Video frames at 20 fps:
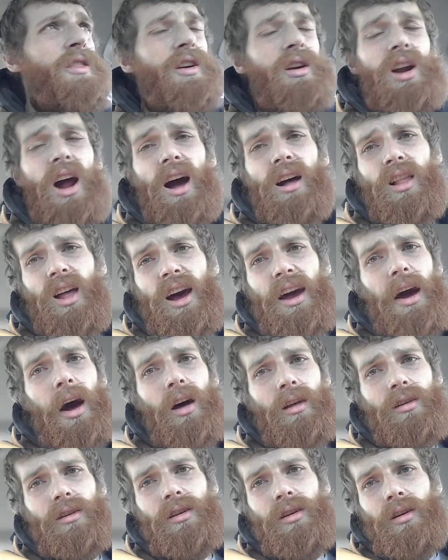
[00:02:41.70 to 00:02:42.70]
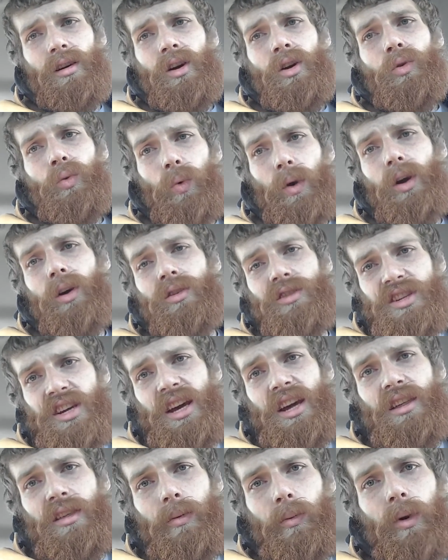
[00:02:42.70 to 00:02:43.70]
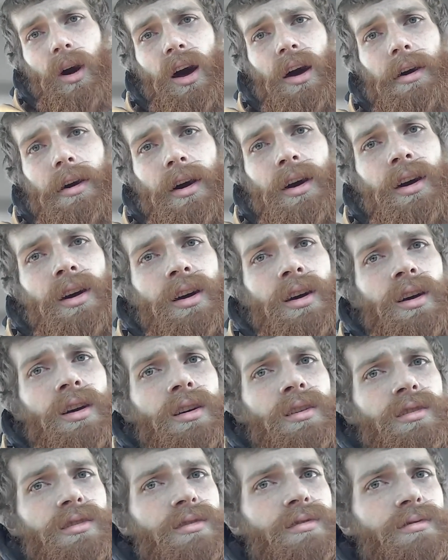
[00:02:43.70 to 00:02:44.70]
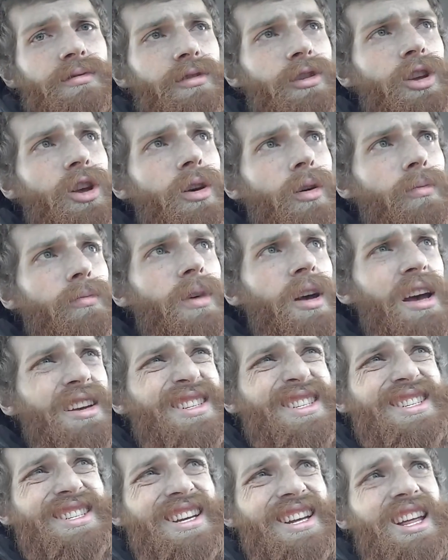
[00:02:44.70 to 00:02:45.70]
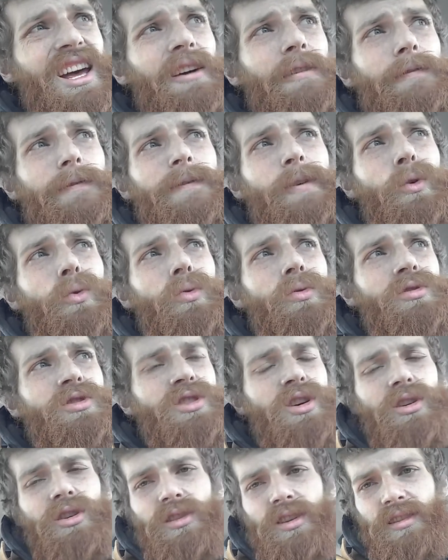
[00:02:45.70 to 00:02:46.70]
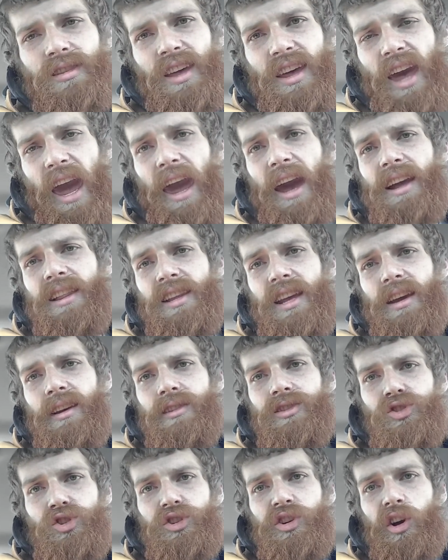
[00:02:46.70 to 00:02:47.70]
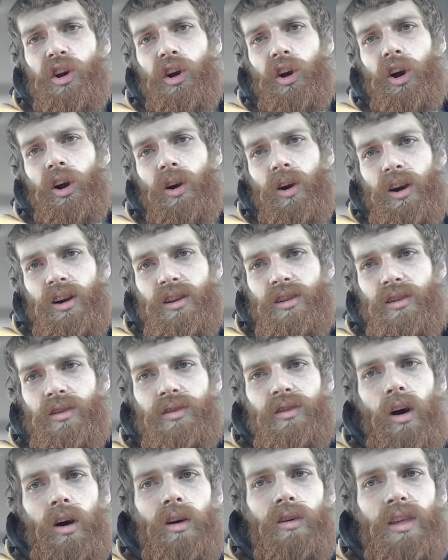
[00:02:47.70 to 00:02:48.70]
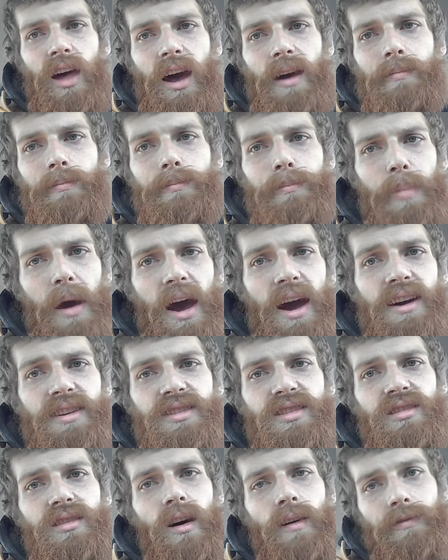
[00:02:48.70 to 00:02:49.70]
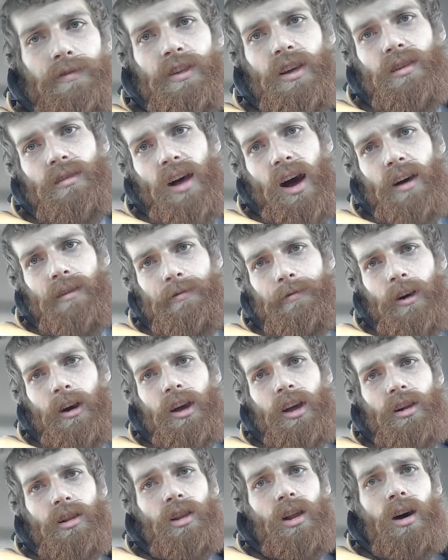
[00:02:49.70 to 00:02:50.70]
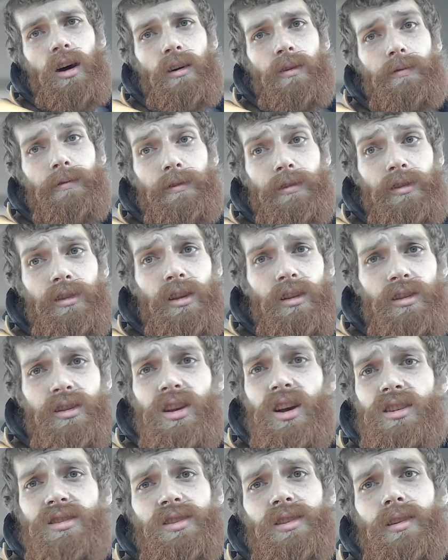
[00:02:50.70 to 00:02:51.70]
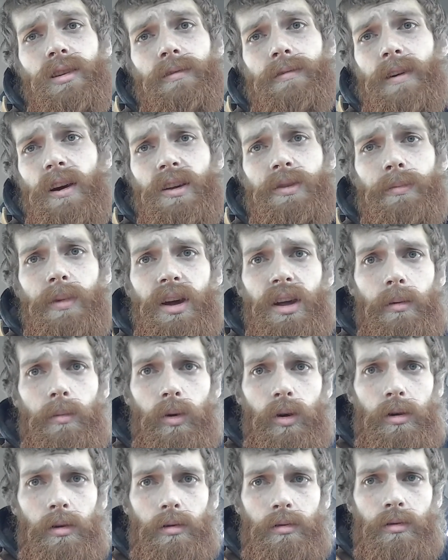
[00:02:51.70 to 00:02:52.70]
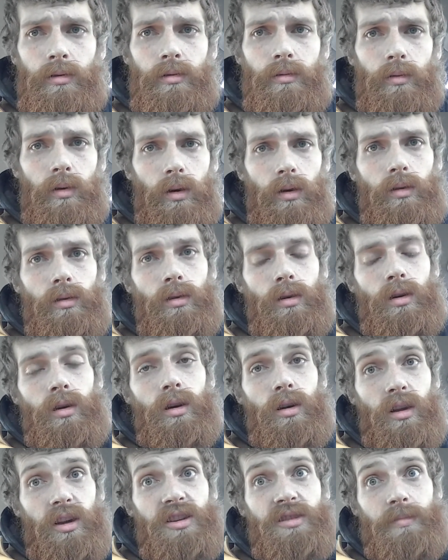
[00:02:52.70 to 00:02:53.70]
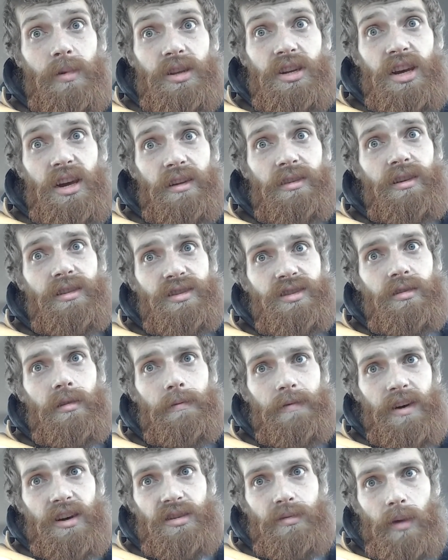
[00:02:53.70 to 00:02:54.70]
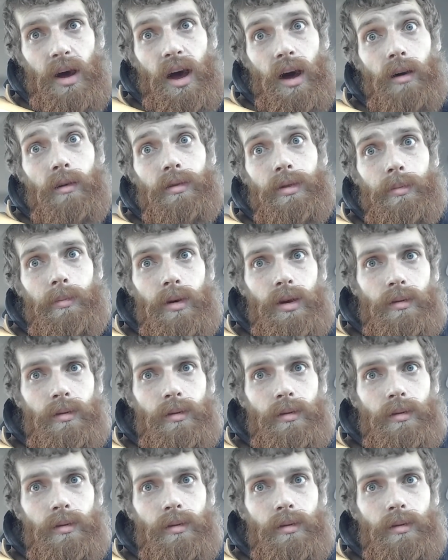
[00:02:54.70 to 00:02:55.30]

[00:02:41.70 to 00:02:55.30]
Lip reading: they're not like other real teeth where, acidic foods or candy and sugar and all that bad stuff that I fucking love doesn't affect me anymore. Well, at least my teeth, it still affects my health.